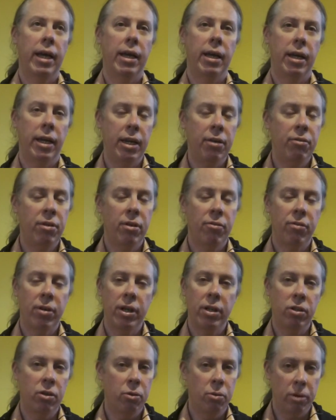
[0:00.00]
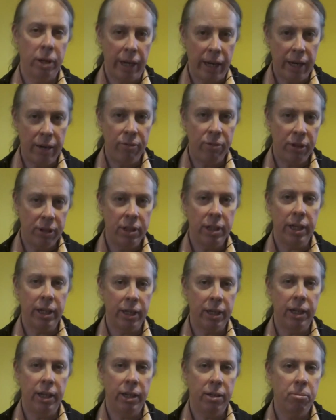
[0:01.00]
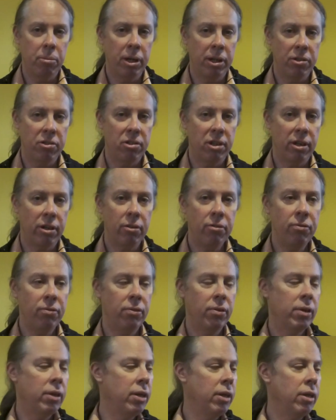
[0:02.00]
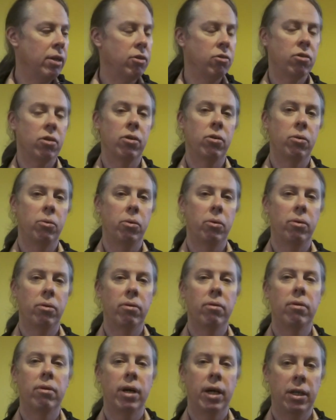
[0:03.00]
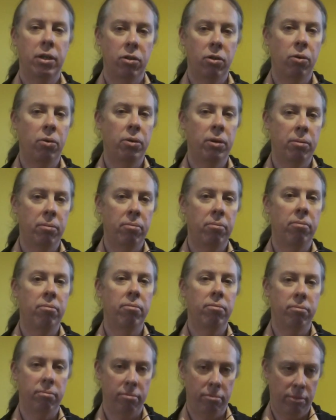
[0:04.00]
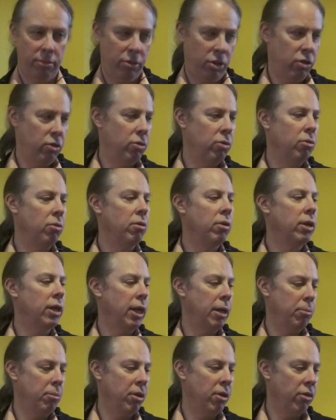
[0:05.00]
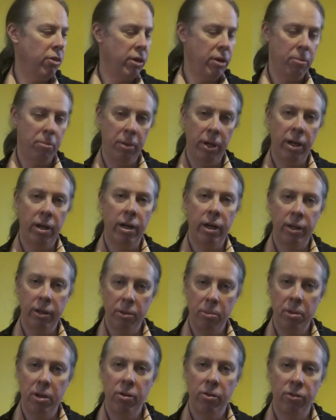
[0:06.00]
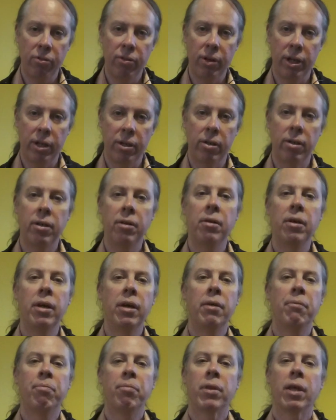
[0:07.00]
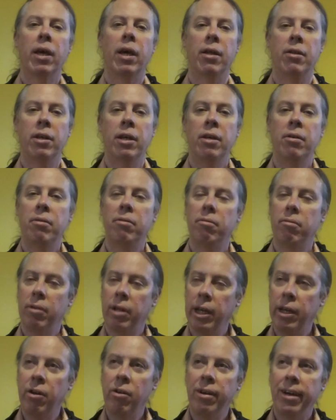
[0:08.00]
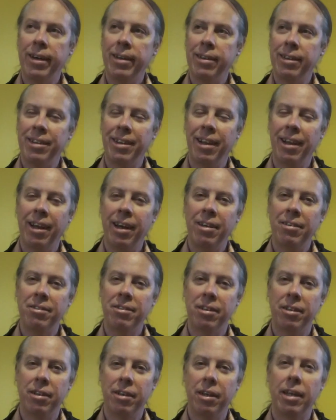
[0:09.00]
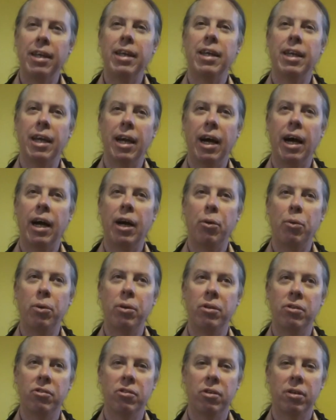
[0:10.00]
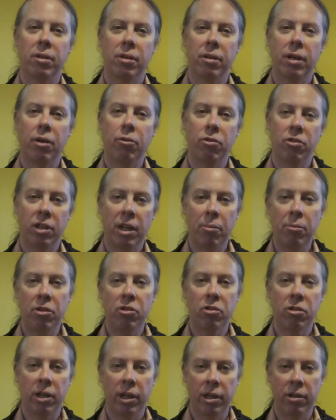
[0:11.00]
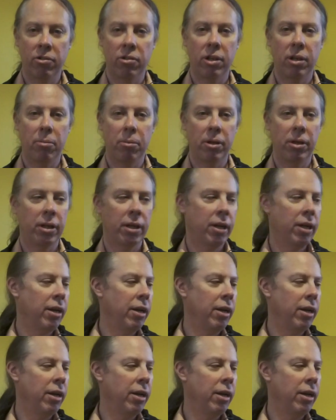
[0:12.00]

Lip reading: even if I don't have the technique myself. So I told him to keep the thumb behind the middle finger. And then later on in the lesson, I was demonstrating something,